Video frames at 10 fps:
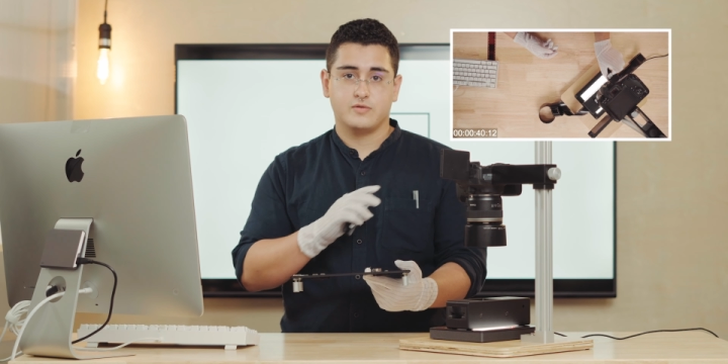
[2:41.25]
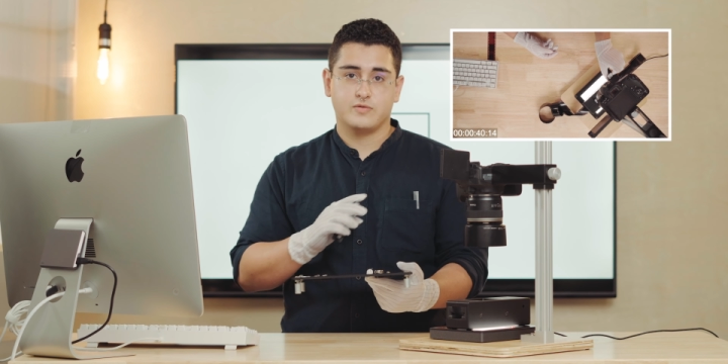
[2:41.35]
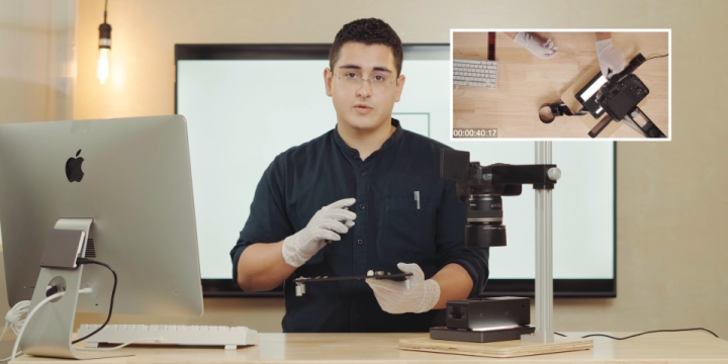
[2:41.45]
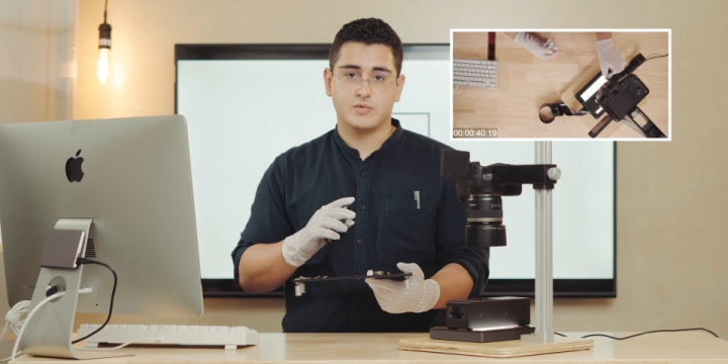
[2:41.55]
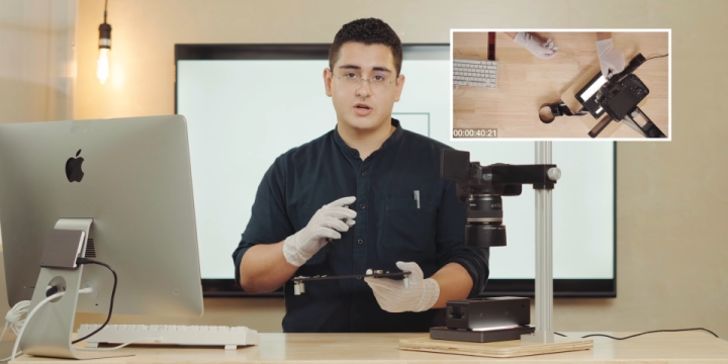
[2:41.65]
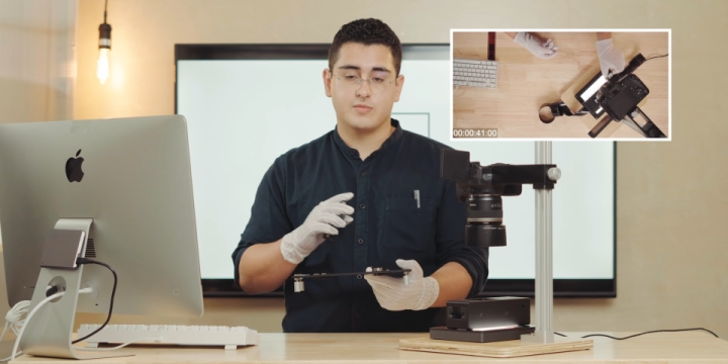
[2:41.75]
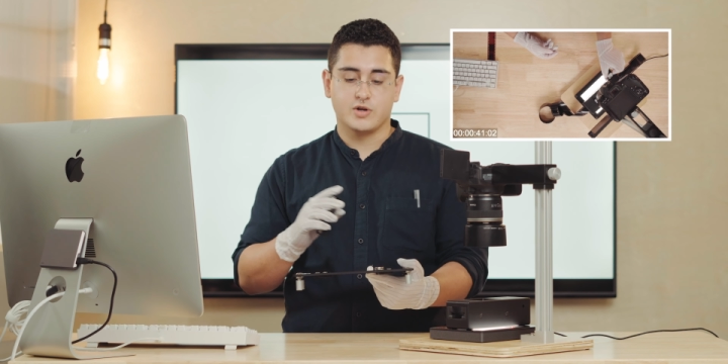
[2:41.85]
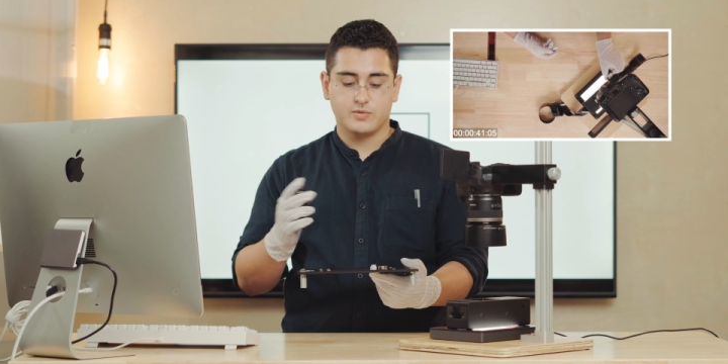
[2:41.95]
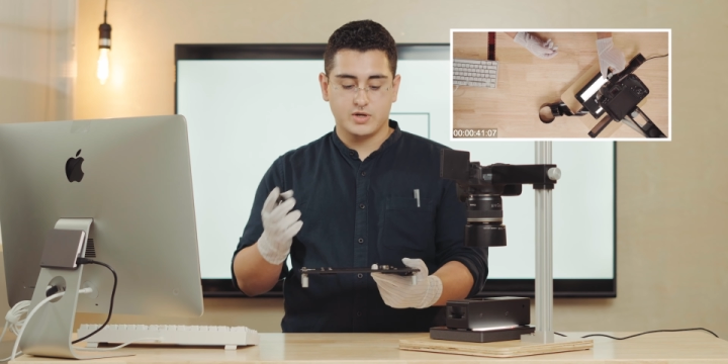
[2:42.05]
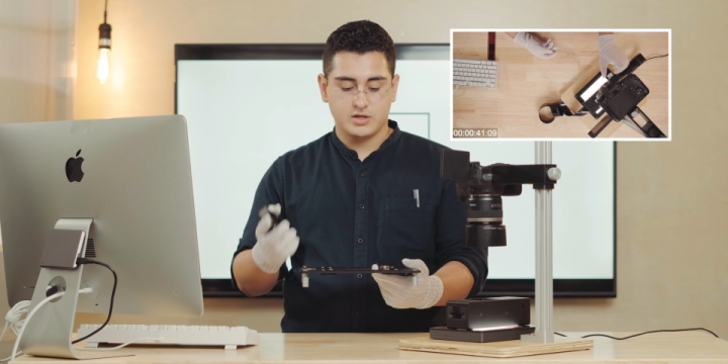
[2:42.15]
FIlm Carrier
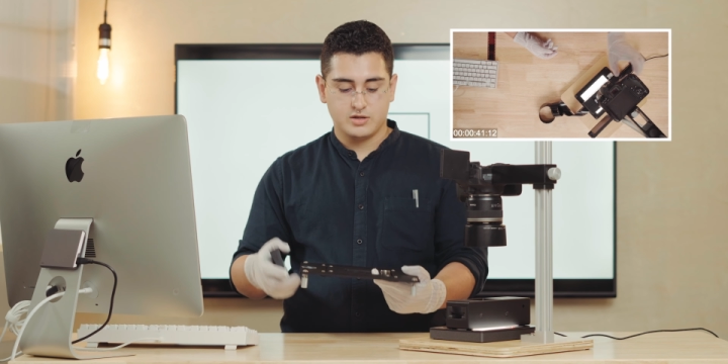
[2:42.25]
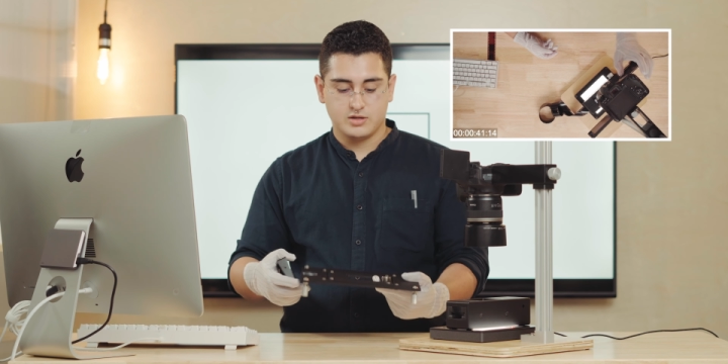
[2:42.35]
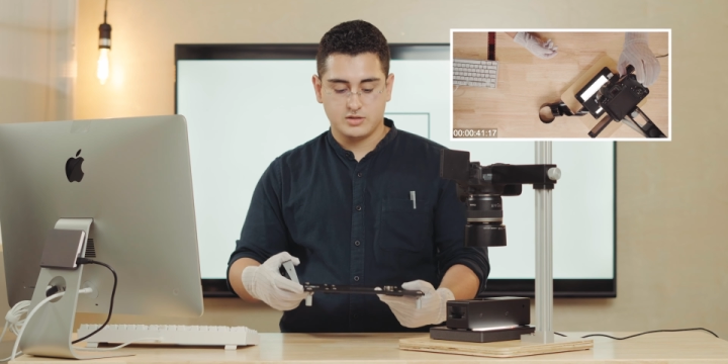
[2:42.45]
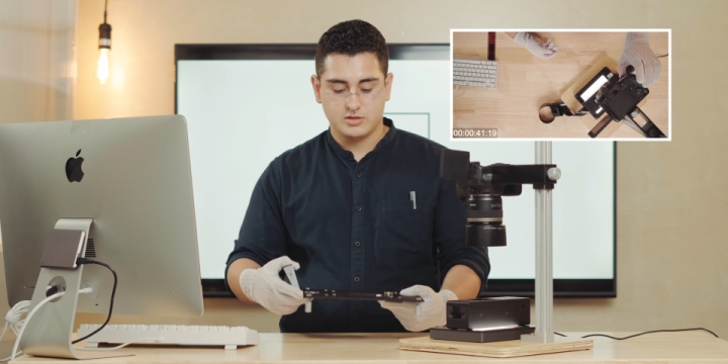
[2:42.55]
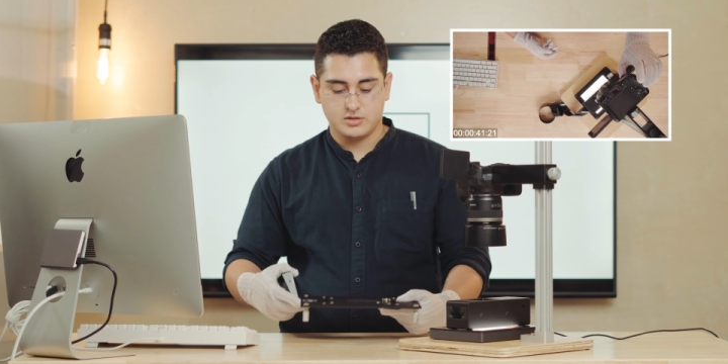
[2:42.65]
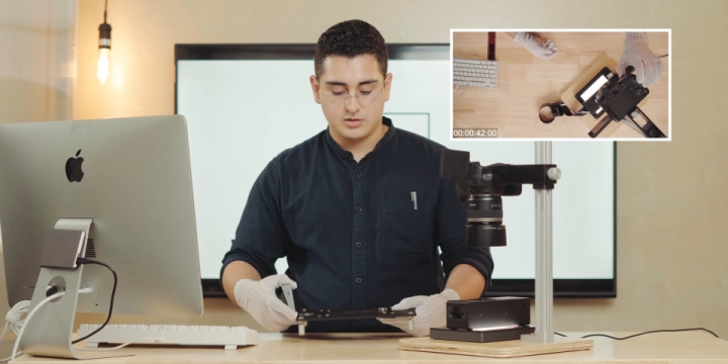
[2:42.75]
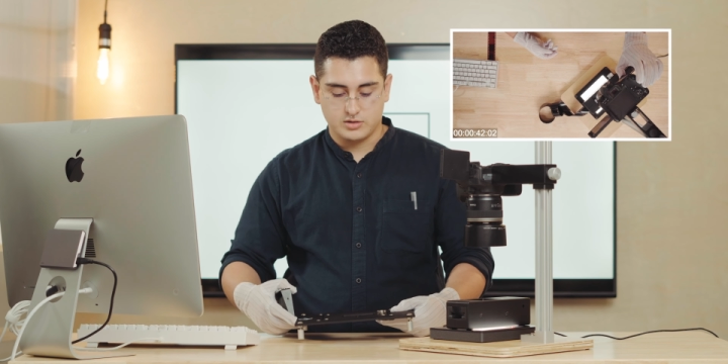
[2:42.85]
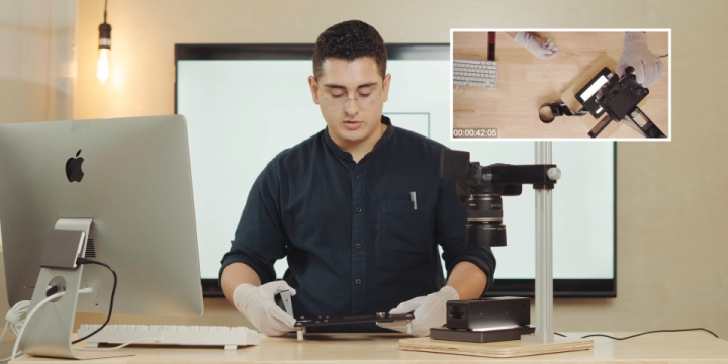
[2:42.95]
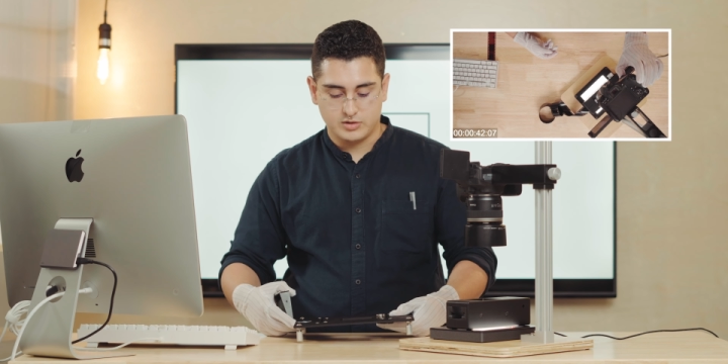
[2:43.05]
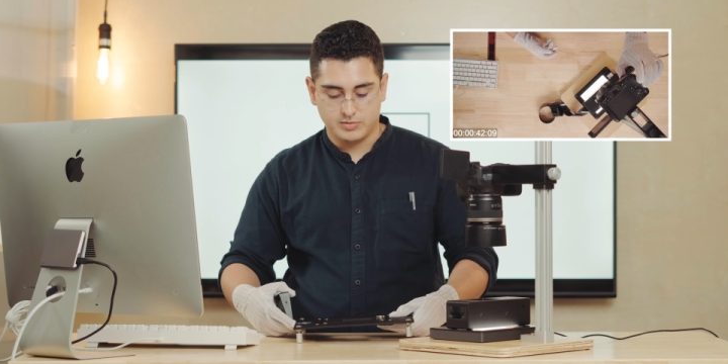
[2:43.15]
MK1
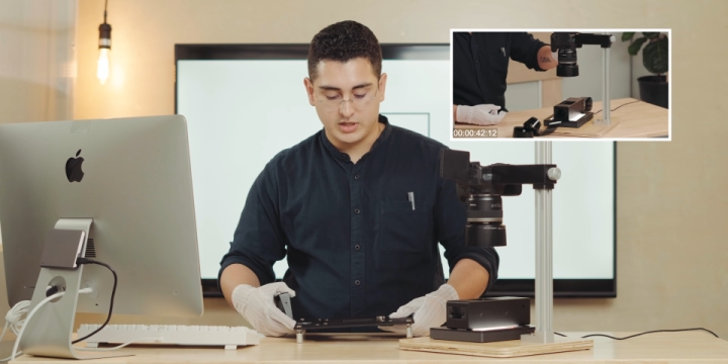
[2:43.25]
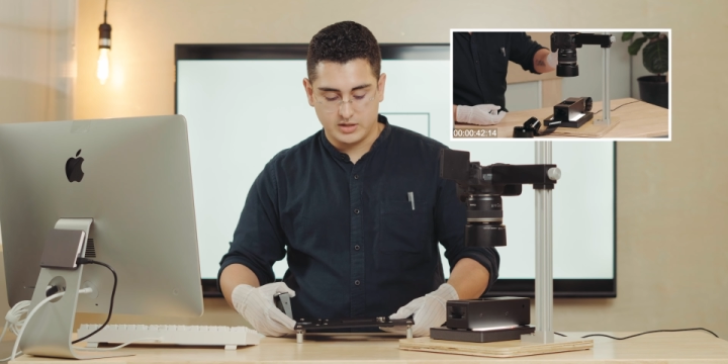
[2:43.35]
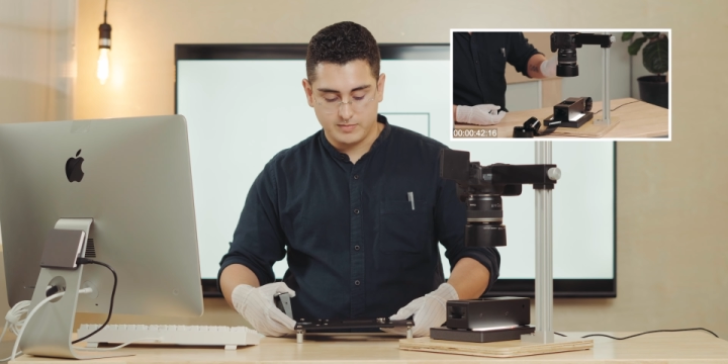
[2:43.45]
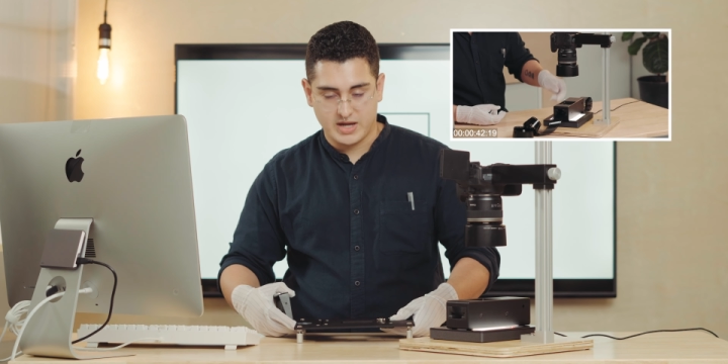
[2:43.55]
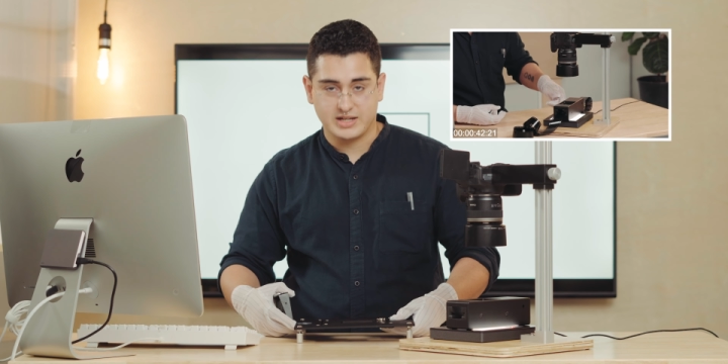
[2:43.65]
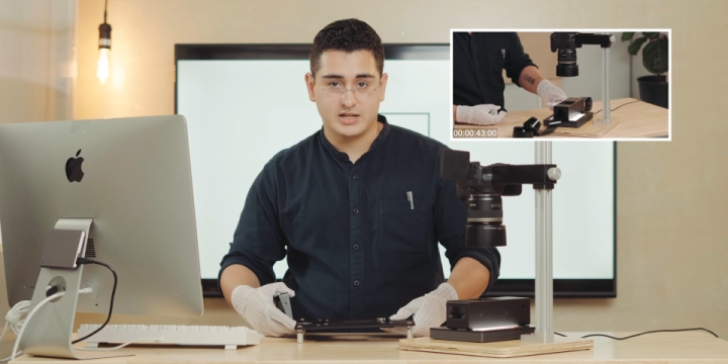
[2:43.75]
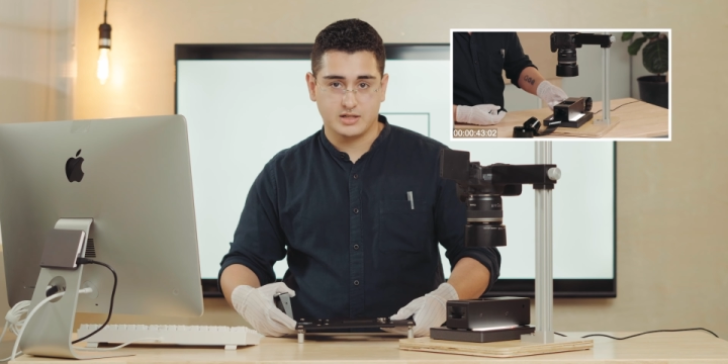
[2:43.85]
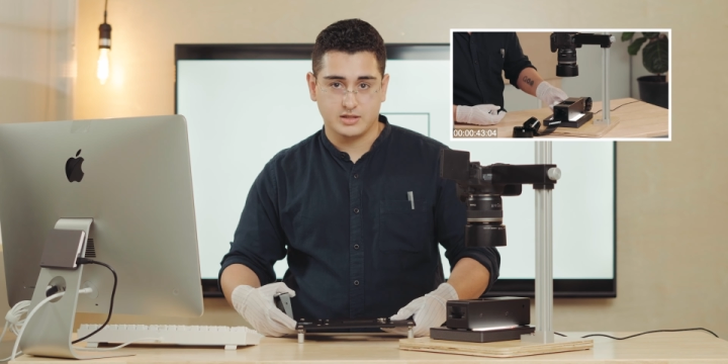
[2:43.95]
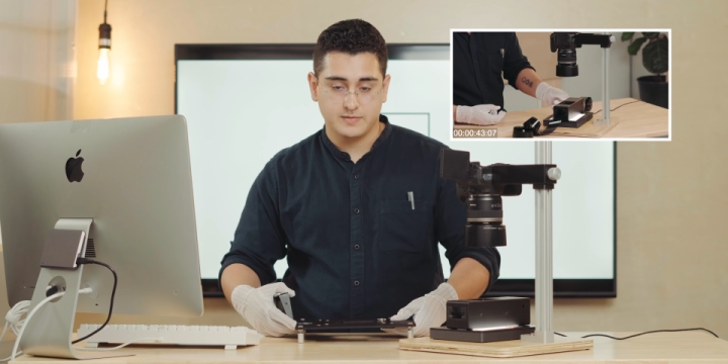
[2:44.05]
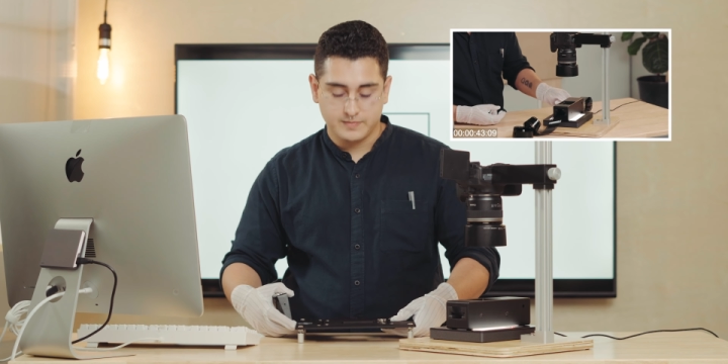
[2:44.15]
to the plate
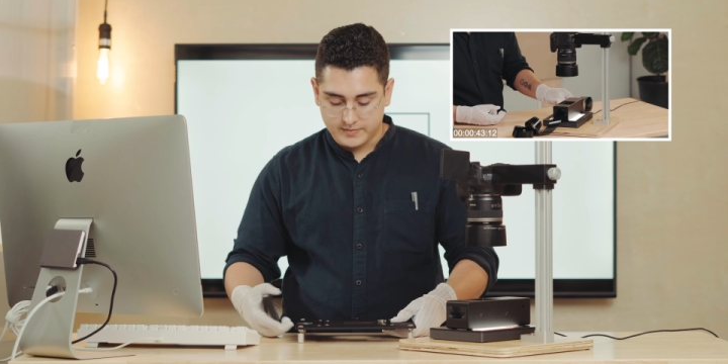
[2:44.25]
magnetically.